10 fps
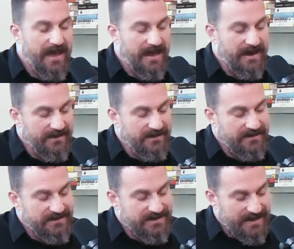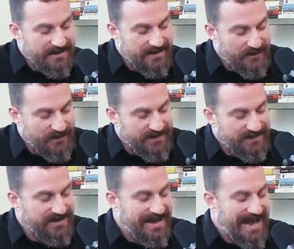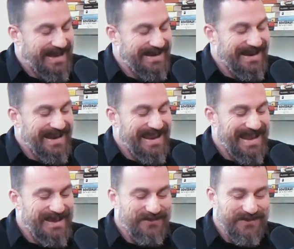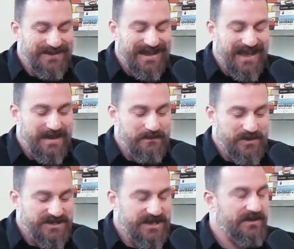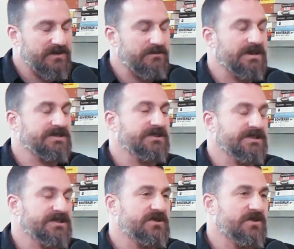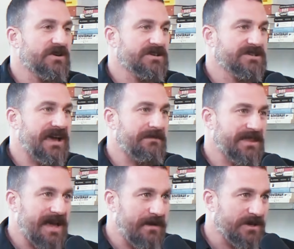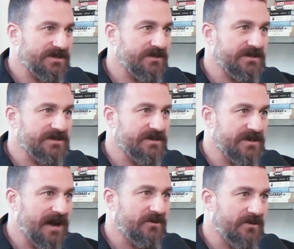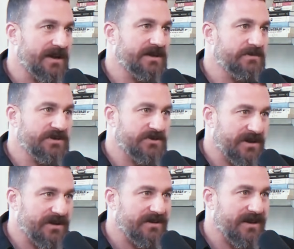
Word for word: And secondarily to that, if a particular muscle is sore, does that mean that muscle is not ready to be trained